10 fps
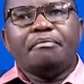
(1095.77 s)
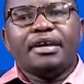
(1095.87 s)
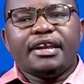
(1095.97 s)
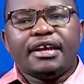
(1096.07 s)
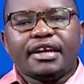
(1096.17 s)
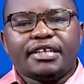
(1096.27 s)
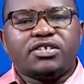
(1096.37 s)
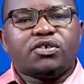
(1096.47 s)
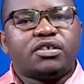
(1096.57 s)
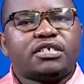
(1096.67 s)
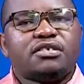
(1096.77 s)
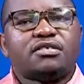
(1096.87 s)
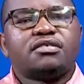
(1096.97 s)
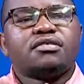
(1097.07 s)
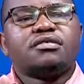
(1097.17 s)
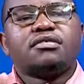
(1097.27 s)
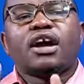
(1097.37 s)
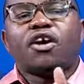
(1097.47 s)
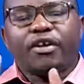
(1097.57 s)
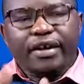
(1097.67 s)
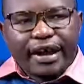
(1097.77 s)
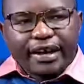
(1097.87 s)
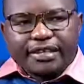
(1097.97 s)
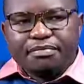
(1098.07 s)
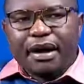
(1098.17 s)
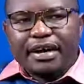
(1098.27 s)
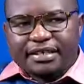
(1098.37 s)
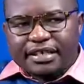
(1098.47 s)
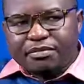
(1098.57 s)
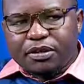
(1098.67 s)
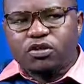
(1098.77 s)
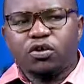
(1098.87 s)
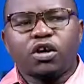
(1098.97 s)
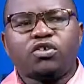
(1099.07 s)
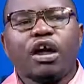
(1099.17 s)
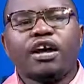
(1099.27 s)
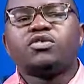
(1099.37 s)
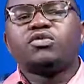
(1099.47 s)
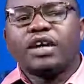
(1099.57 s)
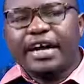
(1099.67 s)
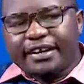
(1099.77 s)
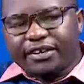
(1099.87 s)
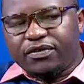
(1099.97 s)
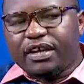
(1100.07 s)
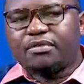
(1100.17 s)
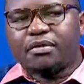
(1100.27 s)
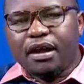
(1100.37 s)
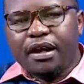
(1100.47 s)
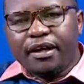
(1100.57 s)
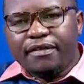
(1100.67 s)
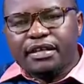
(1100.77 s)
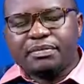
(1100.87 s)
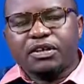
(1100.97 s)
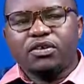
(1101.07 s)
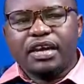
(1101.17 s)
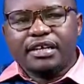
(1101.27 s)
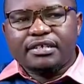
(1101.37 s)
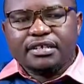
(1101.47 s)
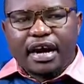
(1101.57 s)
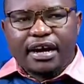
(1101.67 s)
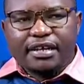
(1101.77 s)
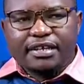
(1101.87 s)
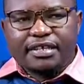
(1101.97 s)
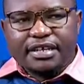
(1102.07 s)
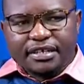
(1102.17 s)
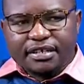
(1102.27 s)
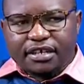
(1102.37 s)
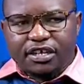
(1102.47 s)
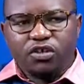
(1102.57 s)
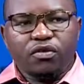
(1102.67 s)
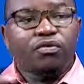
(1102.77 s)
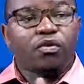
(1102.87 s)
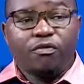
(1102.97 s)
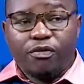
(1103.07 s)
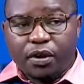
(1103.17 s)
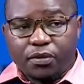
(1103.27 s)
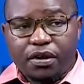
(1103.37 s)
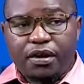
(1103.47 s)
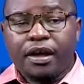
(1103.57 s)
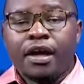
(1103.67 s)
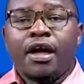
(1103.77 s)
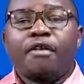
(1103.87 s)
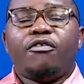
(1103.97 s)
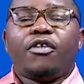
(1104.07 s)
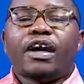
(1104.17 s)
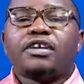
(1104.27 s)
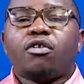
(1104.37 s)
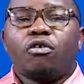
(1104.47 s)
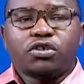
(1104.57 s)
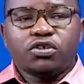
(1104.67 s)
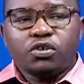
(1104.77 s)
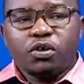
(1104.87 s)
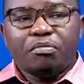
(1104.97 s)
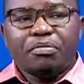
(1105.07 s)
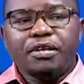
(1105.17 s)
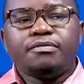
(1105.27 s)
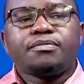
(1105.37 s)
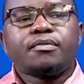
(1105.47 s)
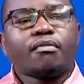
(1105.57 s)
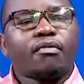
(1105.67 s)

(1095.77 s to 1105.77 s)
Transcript: meaning it's not the correct bank statement. So you are trying to get into this particular destination through fraud. For that also you'll be